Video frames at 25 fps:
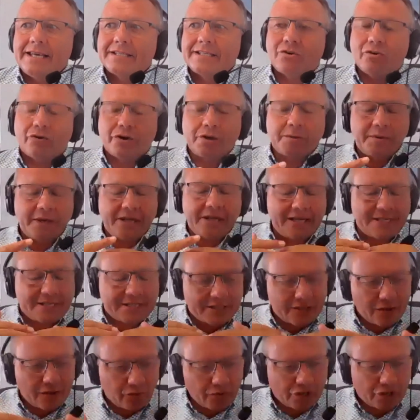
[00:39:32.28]
going to be
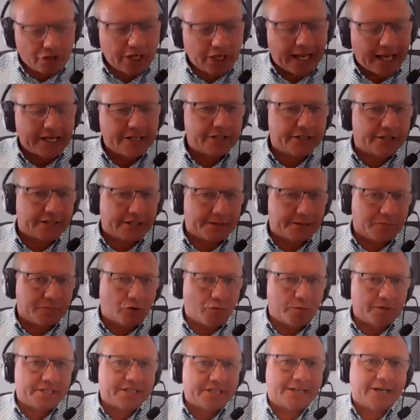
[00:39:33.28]
so challenged at the
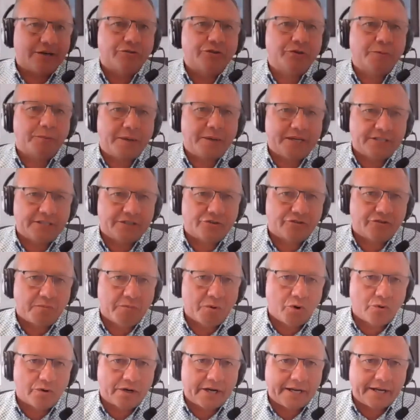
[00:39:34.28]
moment in how you build it
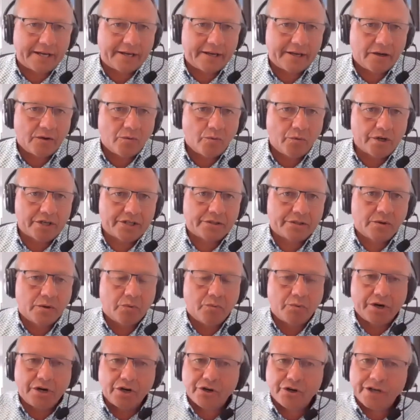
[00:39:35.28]
remotely.
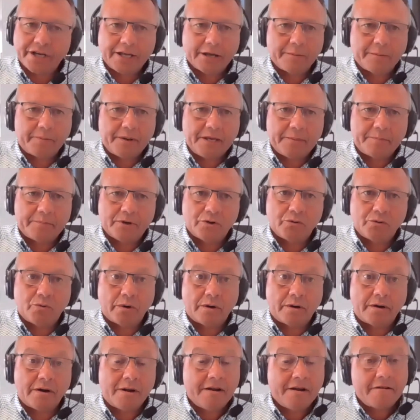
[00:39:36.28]
We're looking at people who
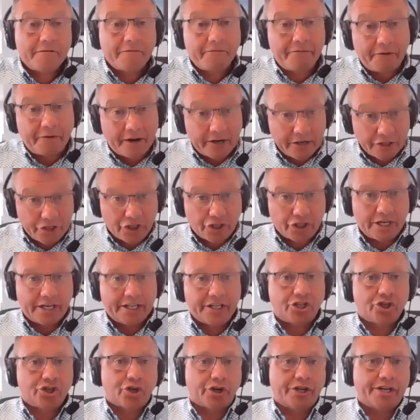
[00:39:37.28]
are virtually
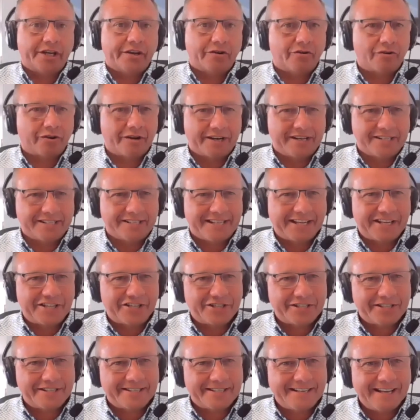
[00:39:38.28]
joining
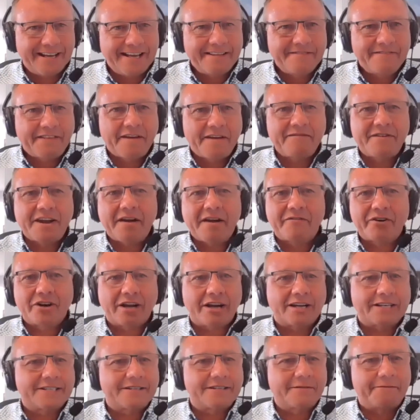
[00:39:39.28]
organizations. They've never
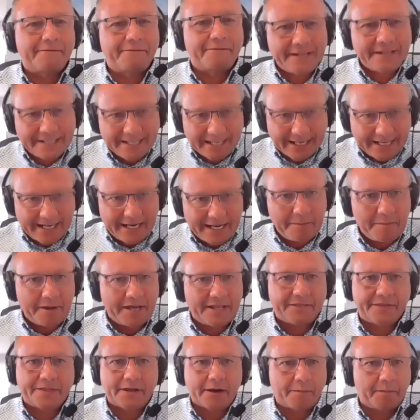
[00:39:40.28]
got to physically
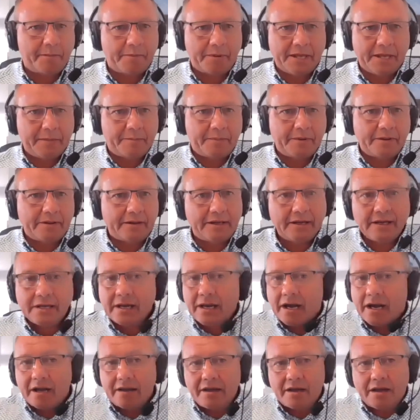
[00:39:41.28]
meet their people.
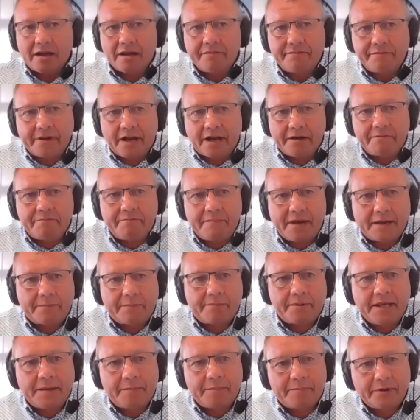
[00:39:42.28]
I've met
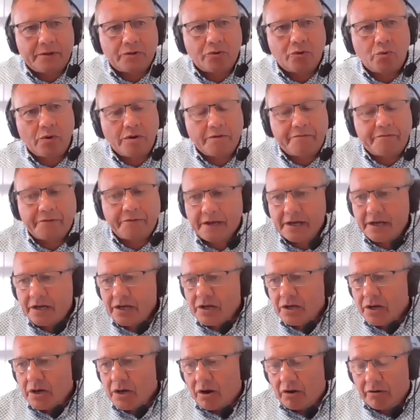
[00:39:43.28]
people who have,
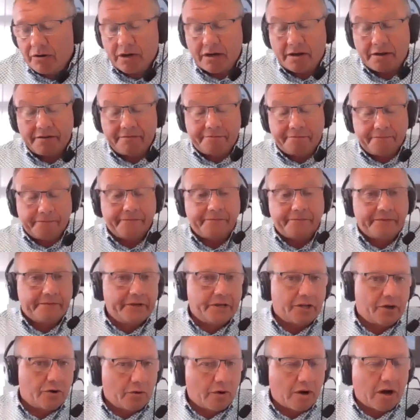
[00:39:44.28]
or I've
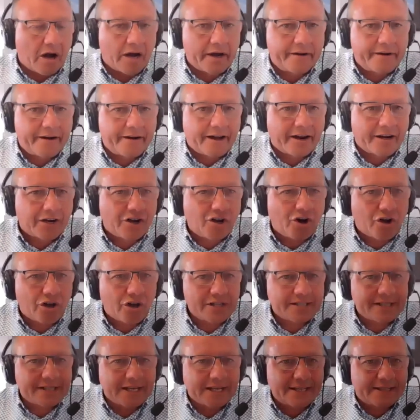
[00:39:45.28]
on
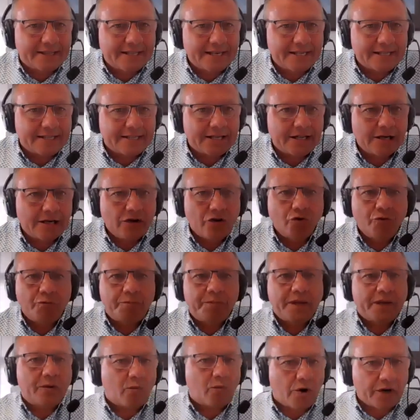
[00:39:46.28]
calls like this, who've
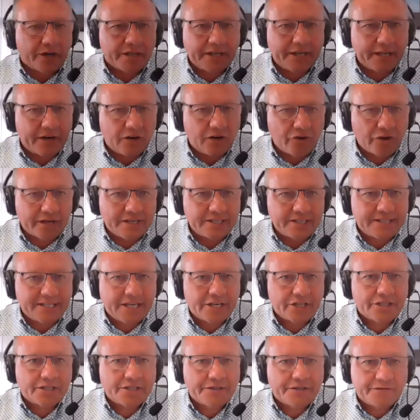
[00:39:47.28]
been working in
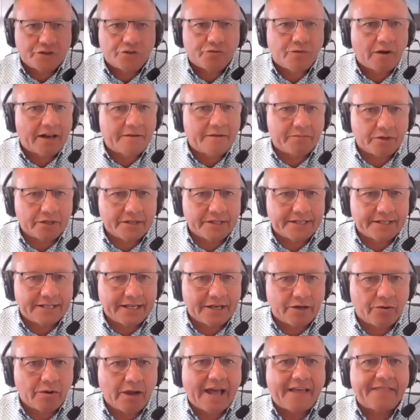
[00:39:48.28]
organizations for 12 months
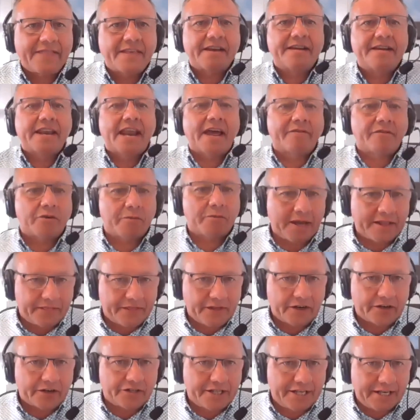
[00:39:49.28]
now, and they'd never met
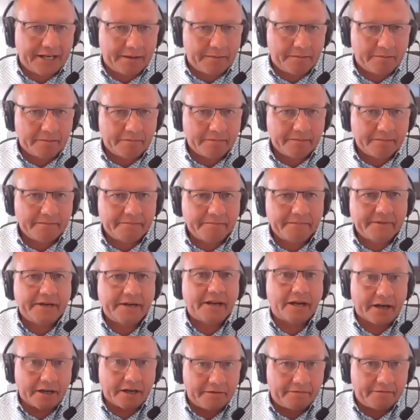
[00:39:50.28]
their team
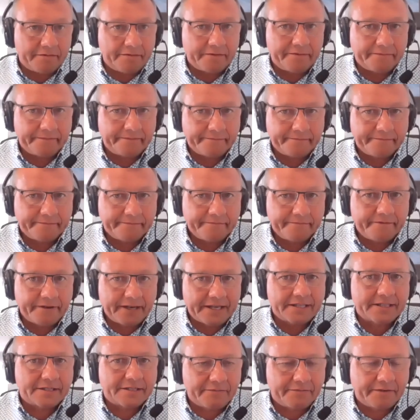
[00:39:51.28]
live,
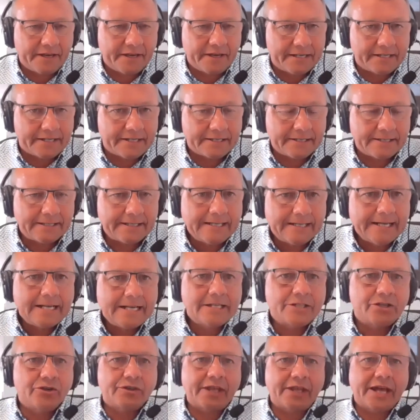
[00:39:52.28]
face to face.
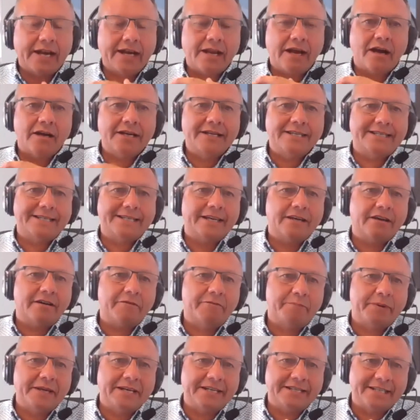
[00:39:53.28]
So that idea
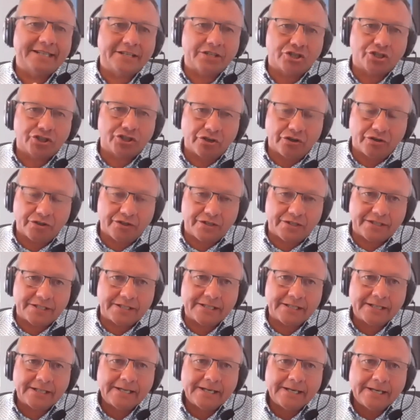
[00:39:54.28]
of building trust,
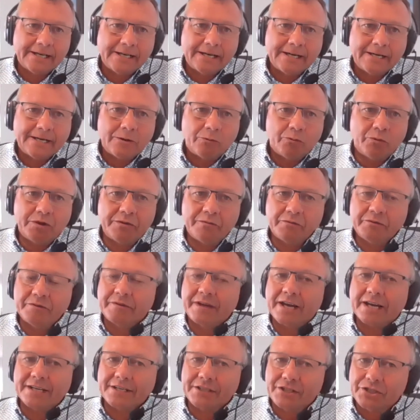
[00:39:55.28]
we've
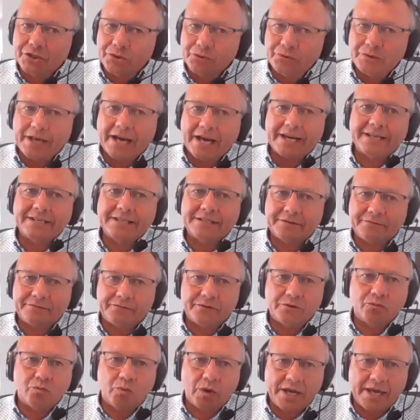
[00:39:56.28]
got to do that in
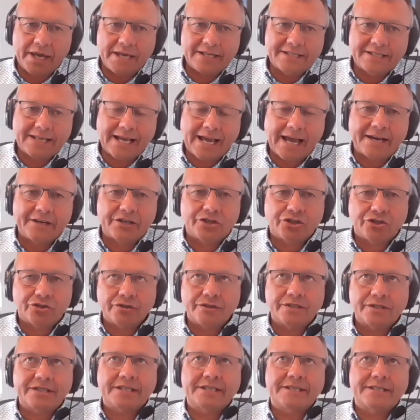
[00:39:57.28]
different ways. And
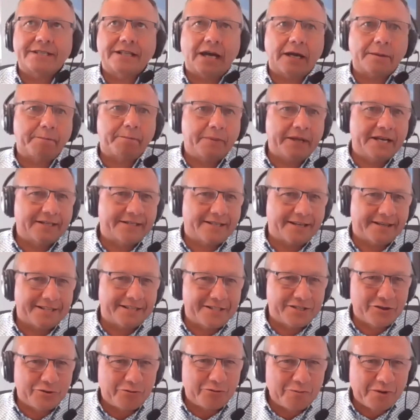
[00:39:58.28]
trust is not built on a
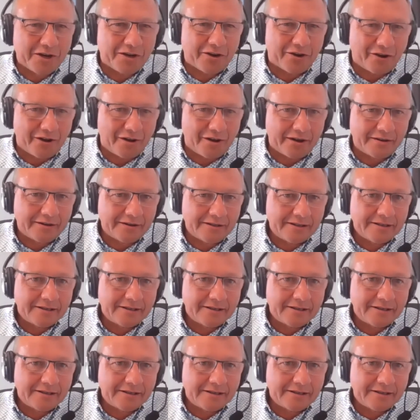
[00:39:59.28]
Zoom call